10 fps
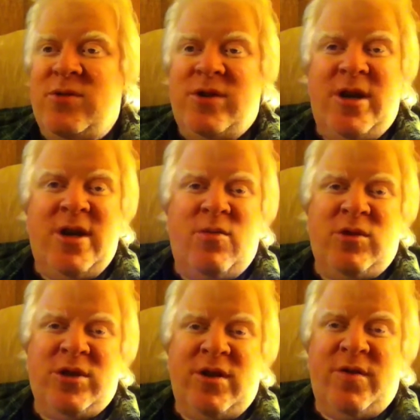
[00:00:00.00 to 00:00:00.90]
where the
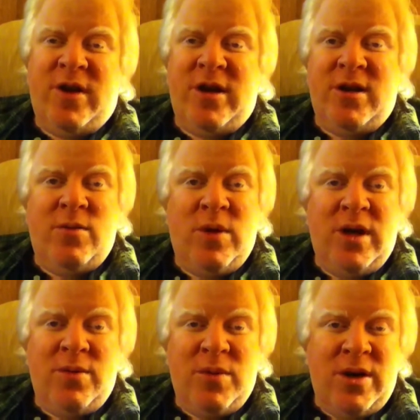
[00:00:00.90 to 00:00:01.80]
animals can find it and
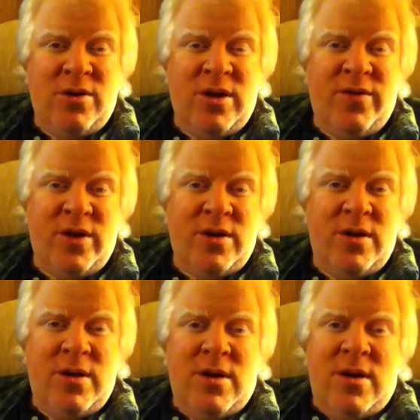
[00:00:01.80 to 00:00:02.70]
make a meal of it.
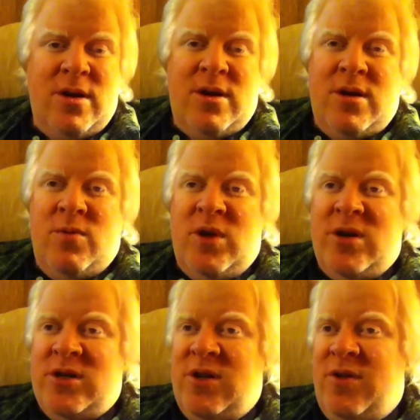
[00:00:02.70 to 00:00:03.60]

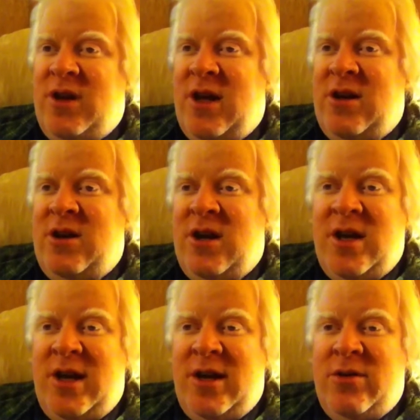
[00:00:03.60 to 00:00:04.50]
Because if it had
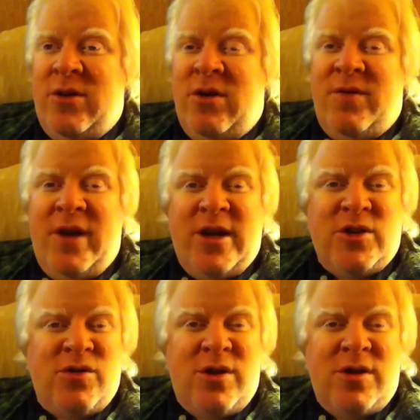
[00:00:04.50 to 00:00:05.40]
died out there of
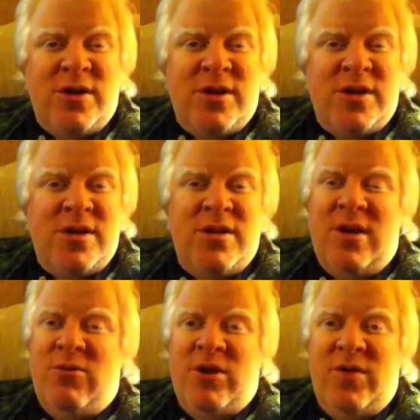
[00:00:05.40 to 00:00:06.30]
natural causes, they
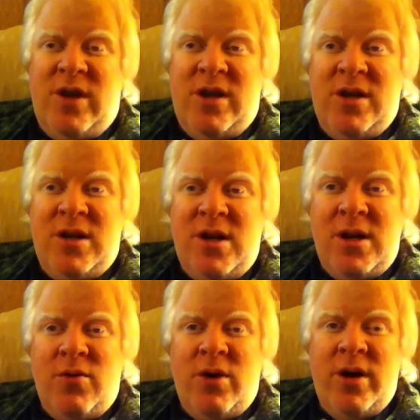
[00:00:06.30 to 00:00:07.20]
would have eaten it
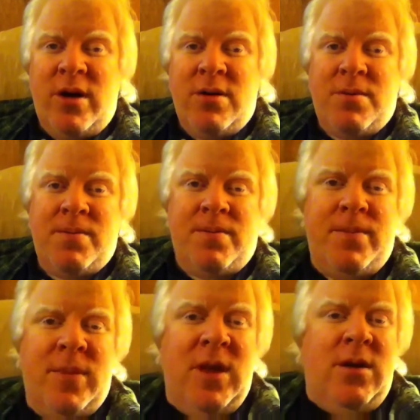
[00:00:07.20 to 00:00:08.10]
anyway.
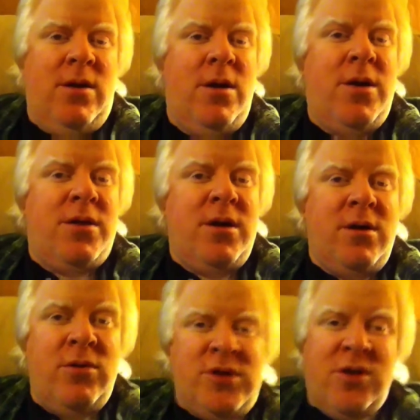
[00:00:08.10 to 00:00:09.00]
Nothing
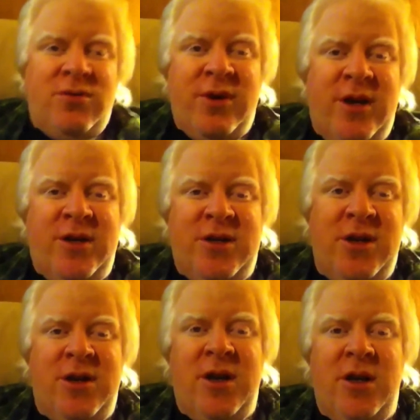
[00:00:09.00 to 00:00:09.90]
goes to waste
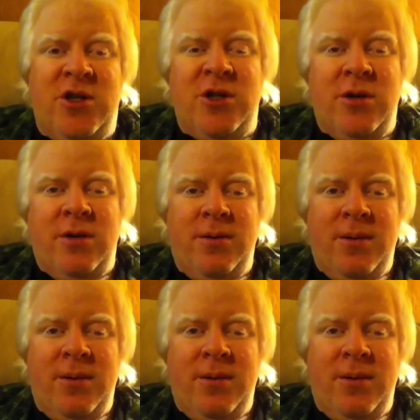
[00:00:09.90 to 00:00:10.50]
in nature.